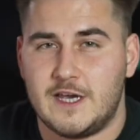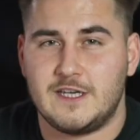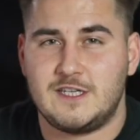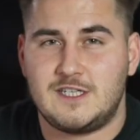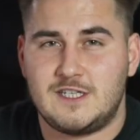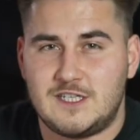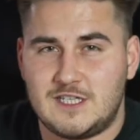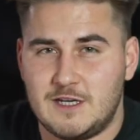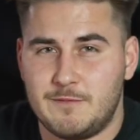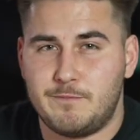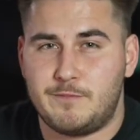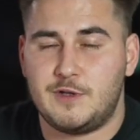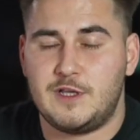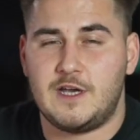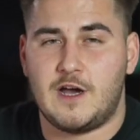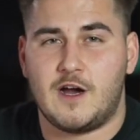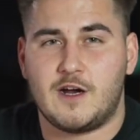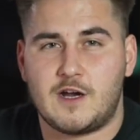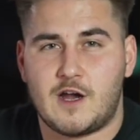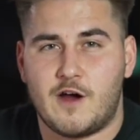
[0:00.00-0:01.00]
is
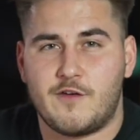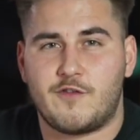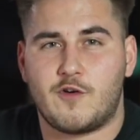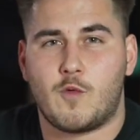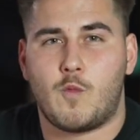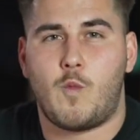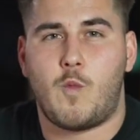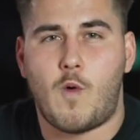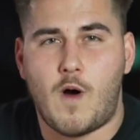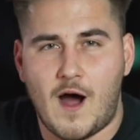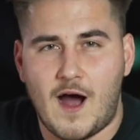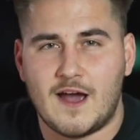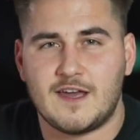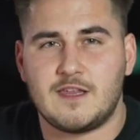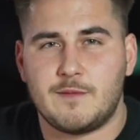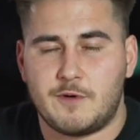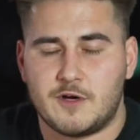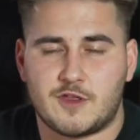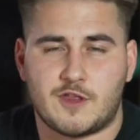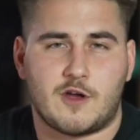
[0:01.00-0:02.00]
simply uncover why
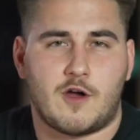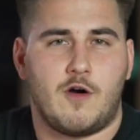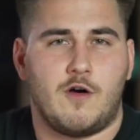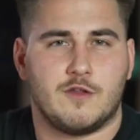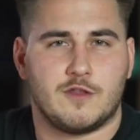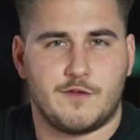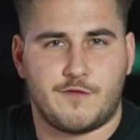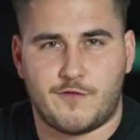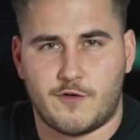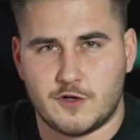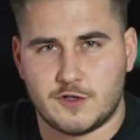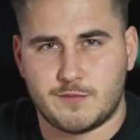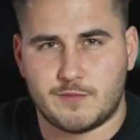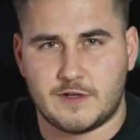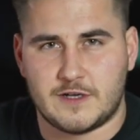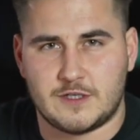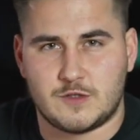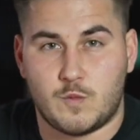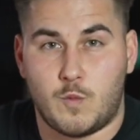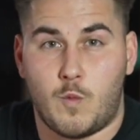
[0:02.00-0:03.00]
they booked the call in the first
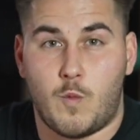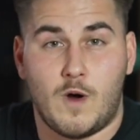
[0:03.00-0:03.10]
place.